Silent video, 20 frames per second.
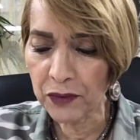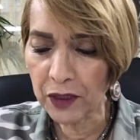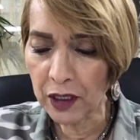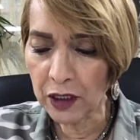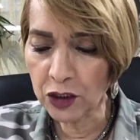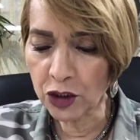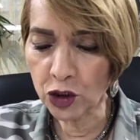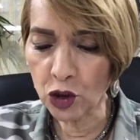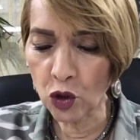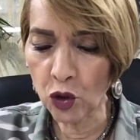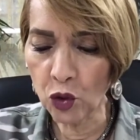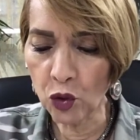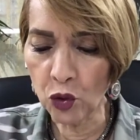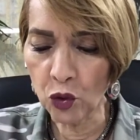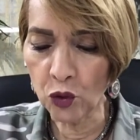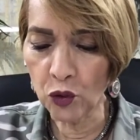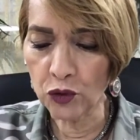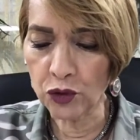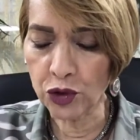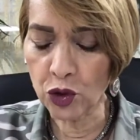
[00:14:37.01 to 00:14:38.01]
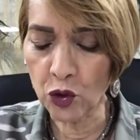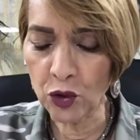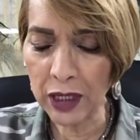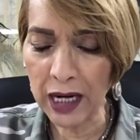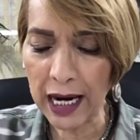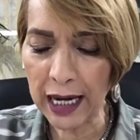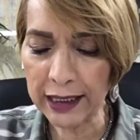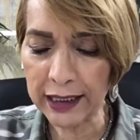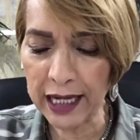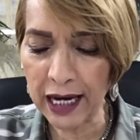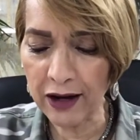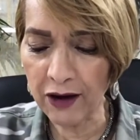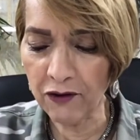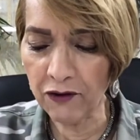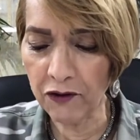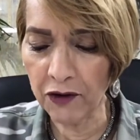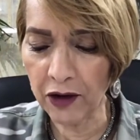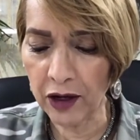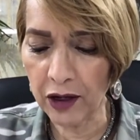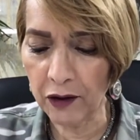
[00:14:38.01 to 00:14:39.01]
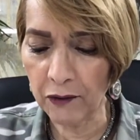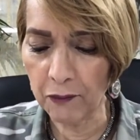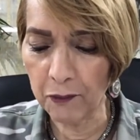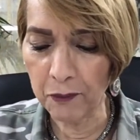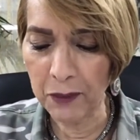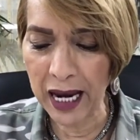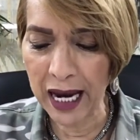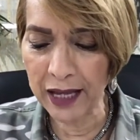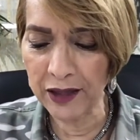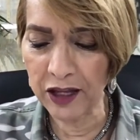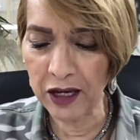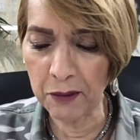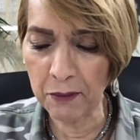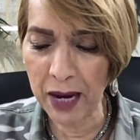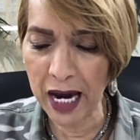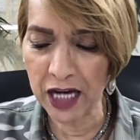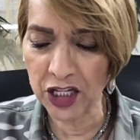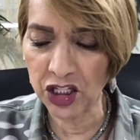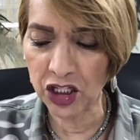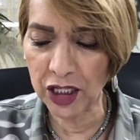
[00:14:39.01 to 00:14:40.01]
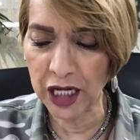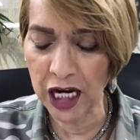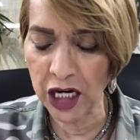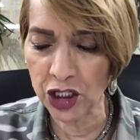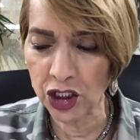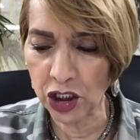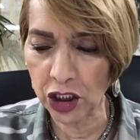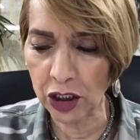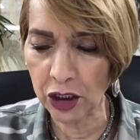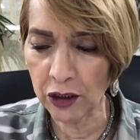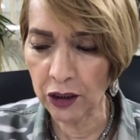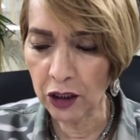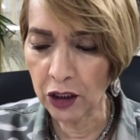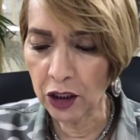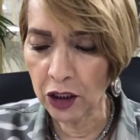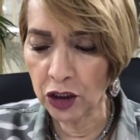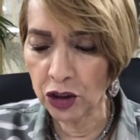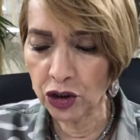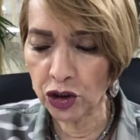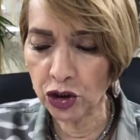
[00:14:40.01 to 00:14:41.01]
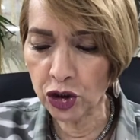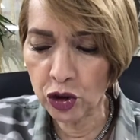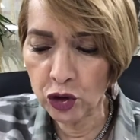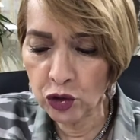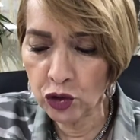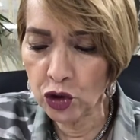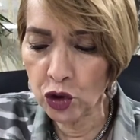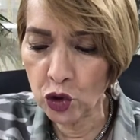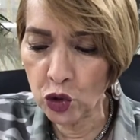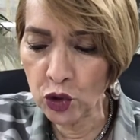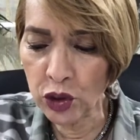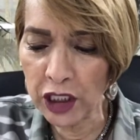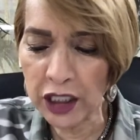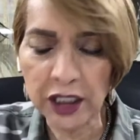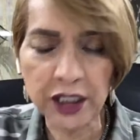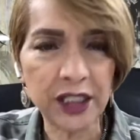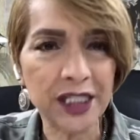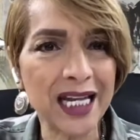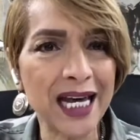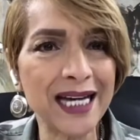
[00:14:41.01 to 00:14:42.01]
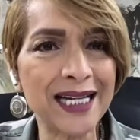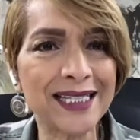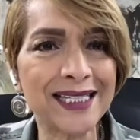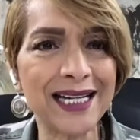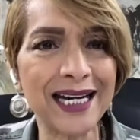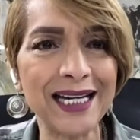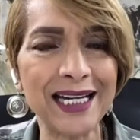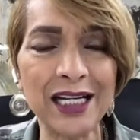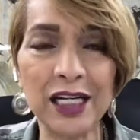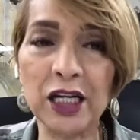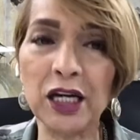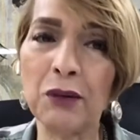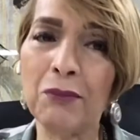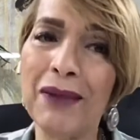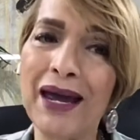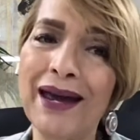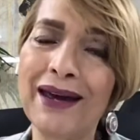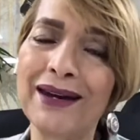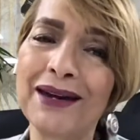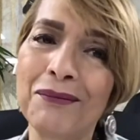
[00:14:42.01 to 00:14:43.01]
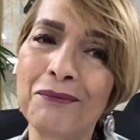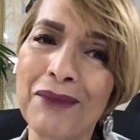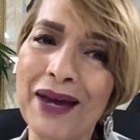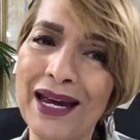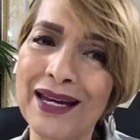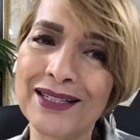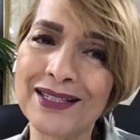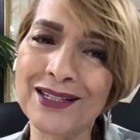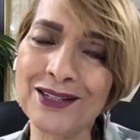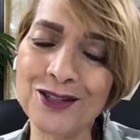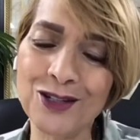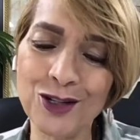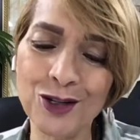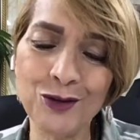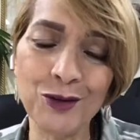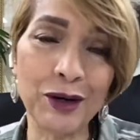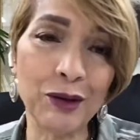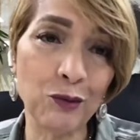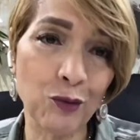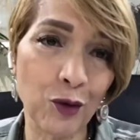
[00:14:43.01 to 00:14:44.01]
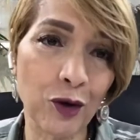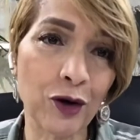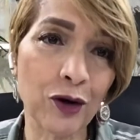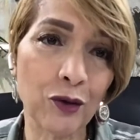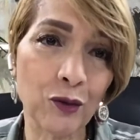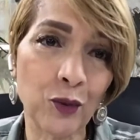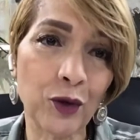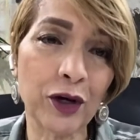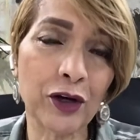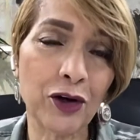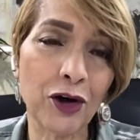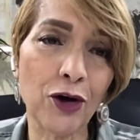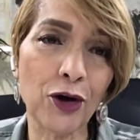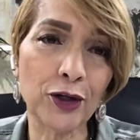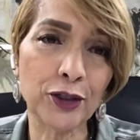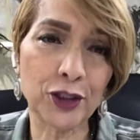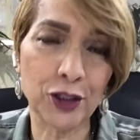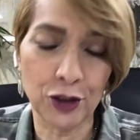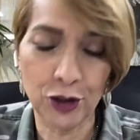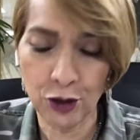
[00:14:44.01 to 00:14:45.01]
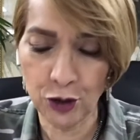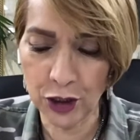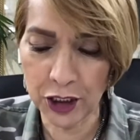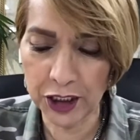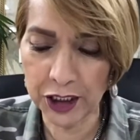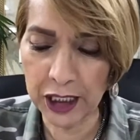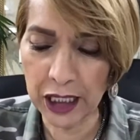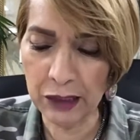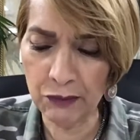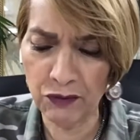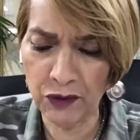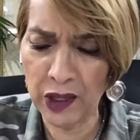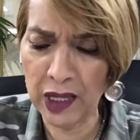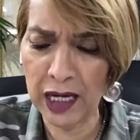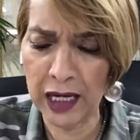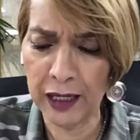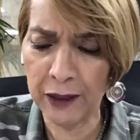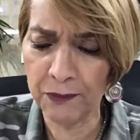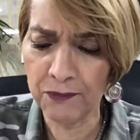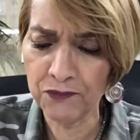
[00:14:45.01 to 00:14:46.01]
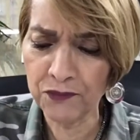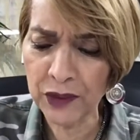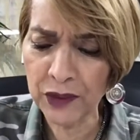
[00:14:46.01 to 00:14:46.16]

so so god gave man the imagination to do these things that he commanded man to do and we're we're called to do the same thing